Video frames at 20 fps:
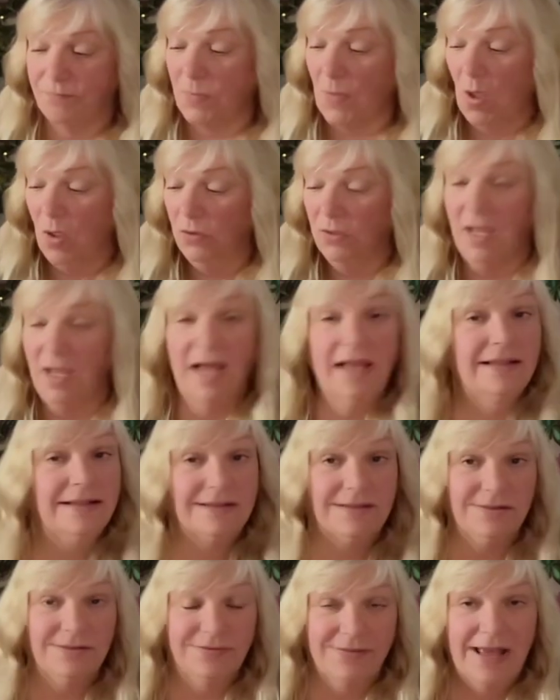all
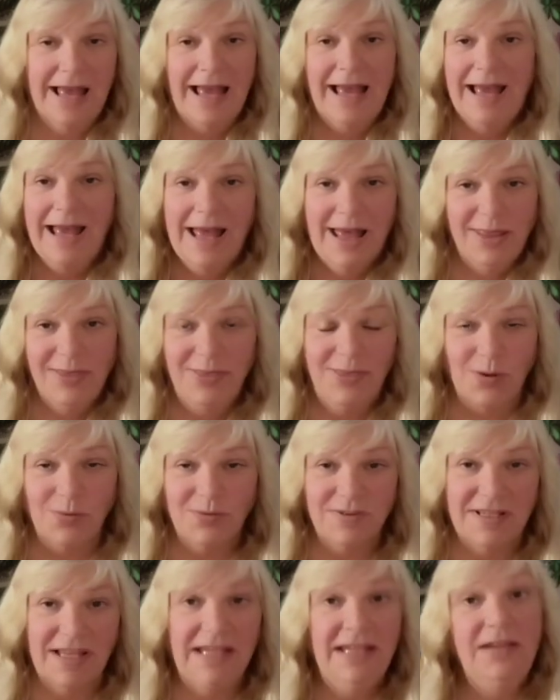kinds of
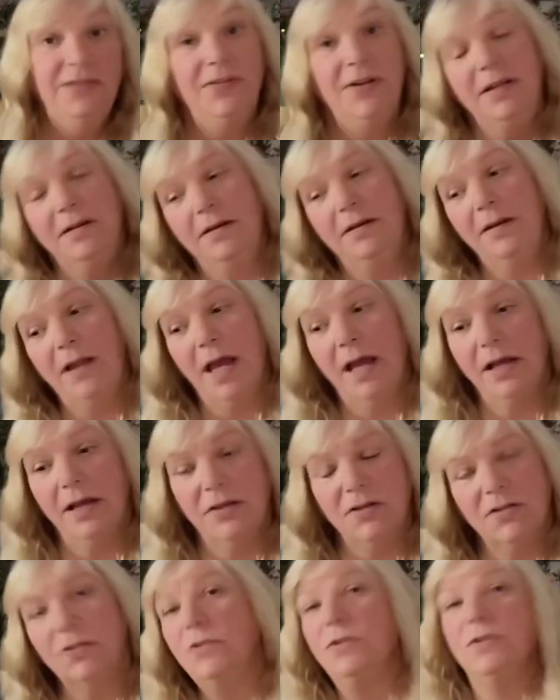those, even
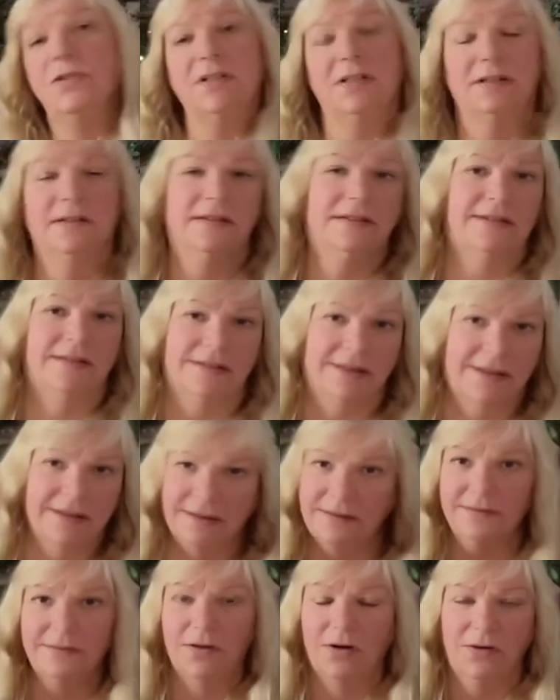surgeons,
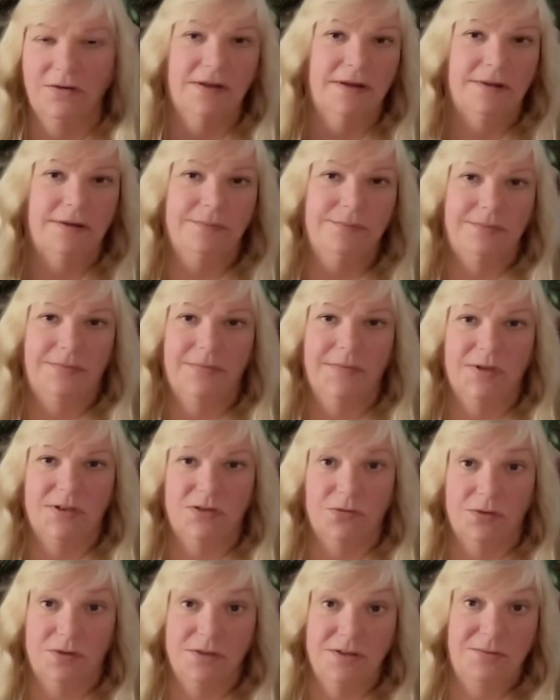like, are the
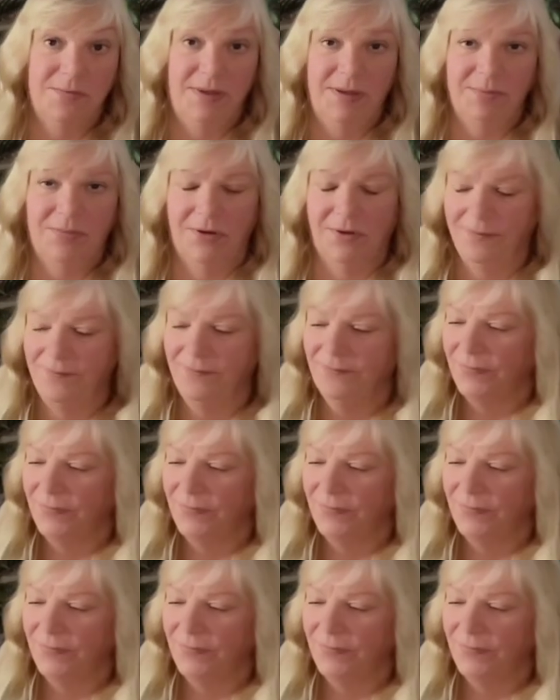Swords people.